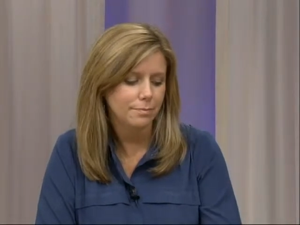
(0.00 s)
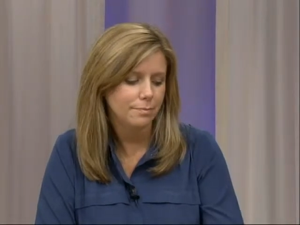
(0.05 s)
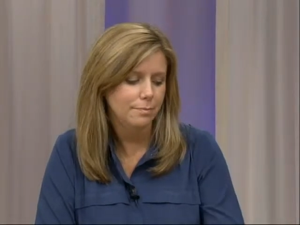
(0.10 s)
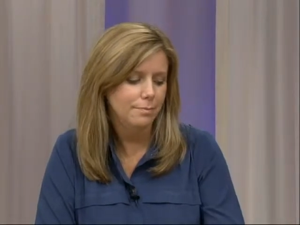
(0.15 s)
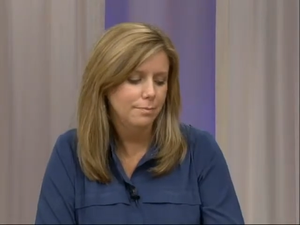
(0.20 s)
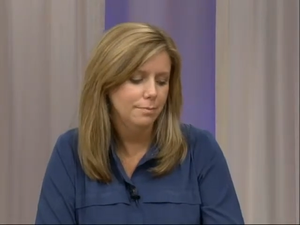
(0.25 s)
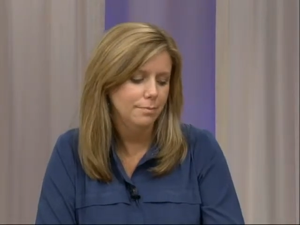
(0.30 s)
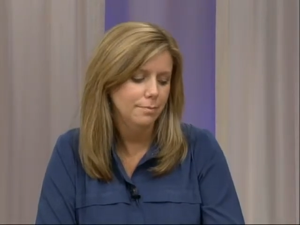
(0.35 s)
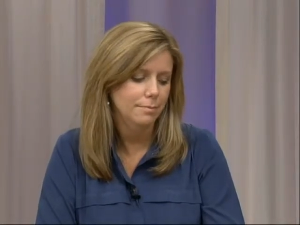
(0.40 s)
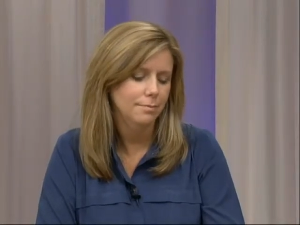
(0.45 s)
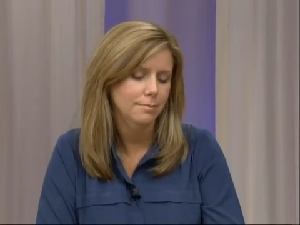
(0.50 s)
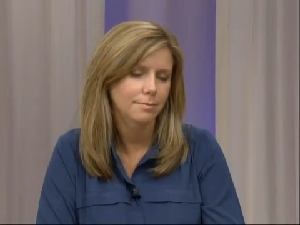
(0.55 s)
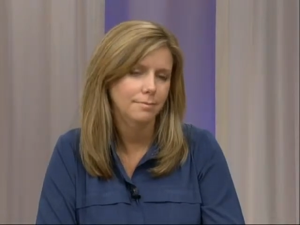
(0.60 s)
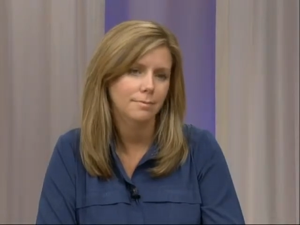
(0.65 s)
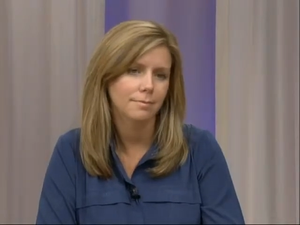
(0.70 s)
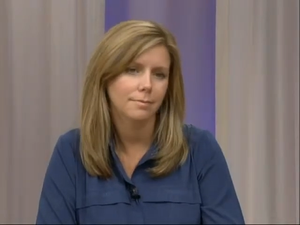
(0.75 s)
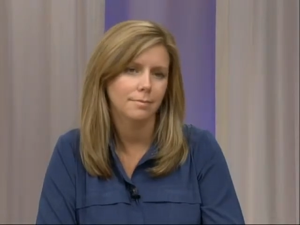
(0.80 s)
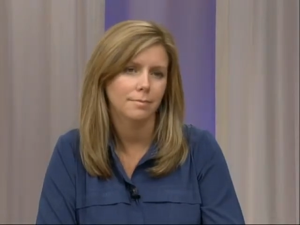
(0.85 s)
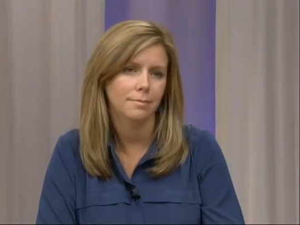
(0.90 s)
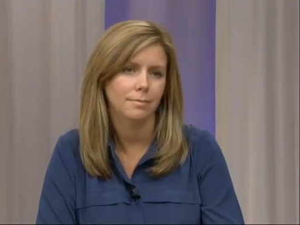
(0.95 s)

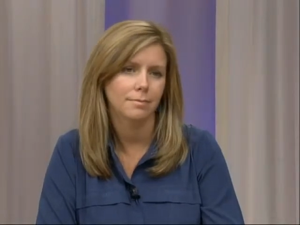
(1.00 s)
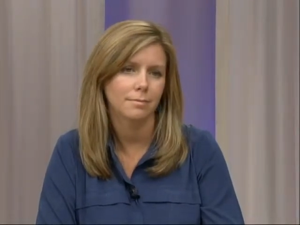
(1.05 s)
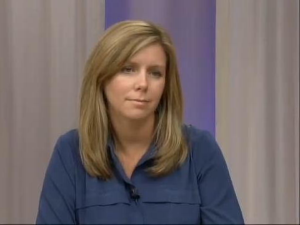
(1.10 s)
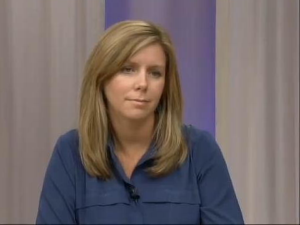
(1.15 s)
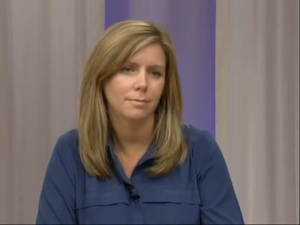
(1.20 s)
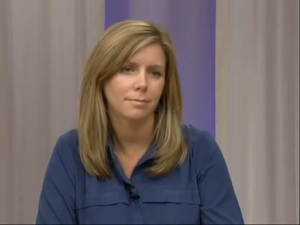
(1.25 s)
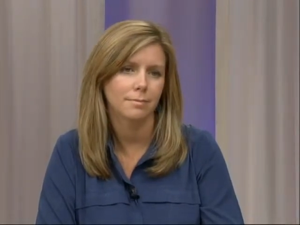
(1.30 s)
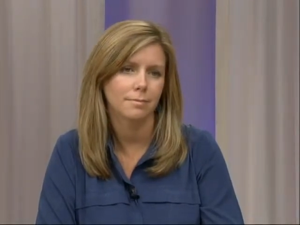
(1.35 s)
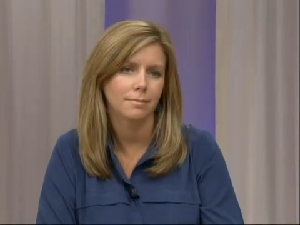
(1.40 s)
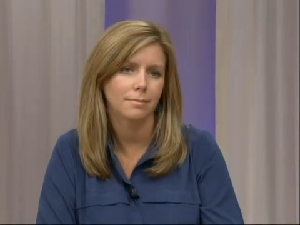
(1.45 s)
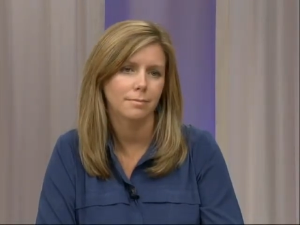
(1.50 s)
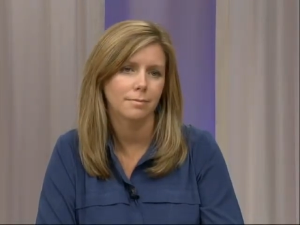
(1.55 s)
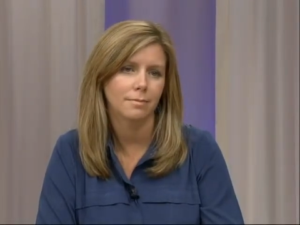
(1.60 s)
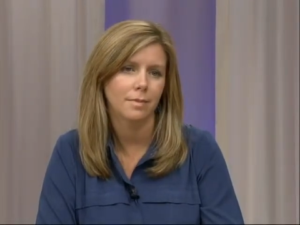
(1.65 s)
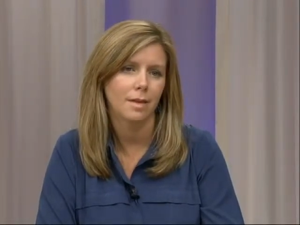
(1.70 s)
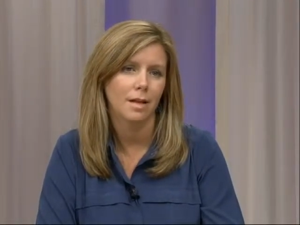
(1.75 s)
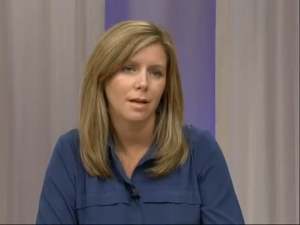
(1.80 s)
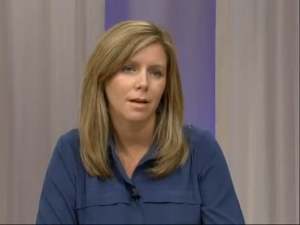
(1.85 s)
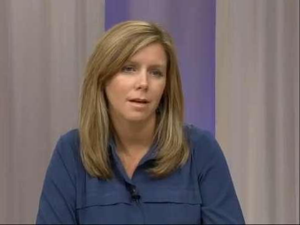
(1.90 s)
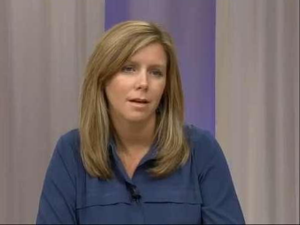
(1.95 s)

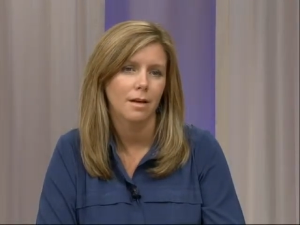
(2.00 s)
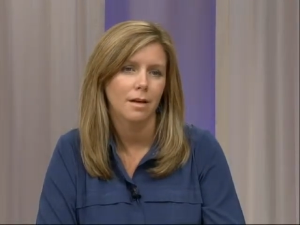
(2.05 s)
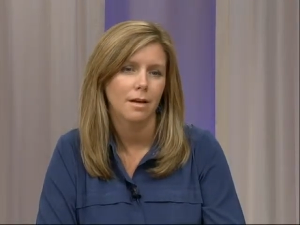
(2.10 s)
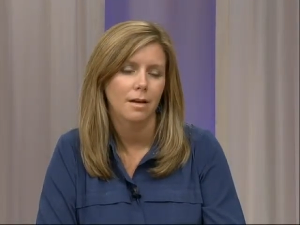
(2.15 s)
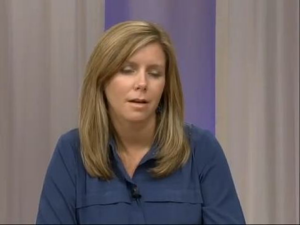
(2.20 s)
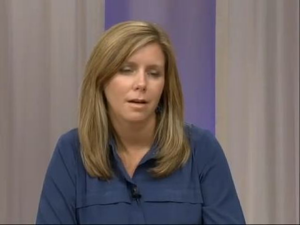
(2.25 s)
Nobody speaks.